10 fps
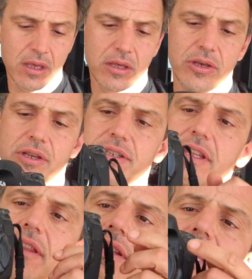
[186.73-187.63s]
You can see that
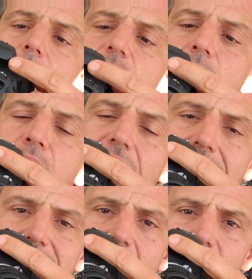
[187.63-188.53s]
this camera's been blacked
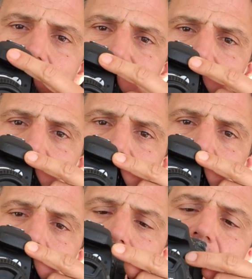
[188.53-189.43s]
out also. I
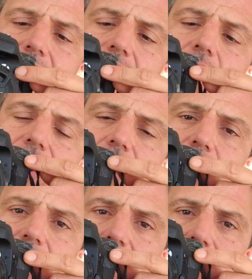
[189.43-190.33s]
blacked it out here and
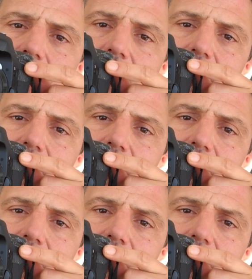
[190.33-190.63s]
here.